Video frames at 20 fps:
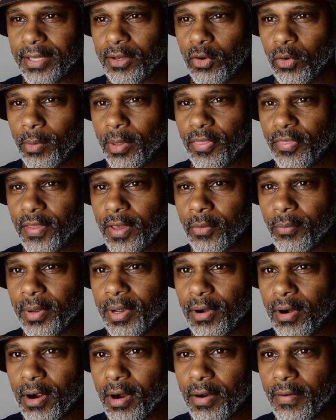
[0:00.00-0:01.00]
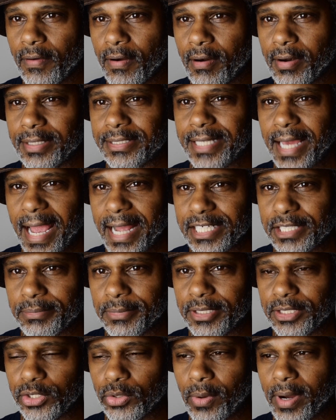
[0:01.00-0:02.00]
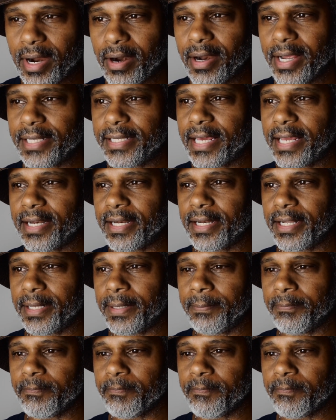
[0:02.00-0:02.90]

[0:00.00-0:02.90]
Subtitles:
who we think we are, our attachment to our identity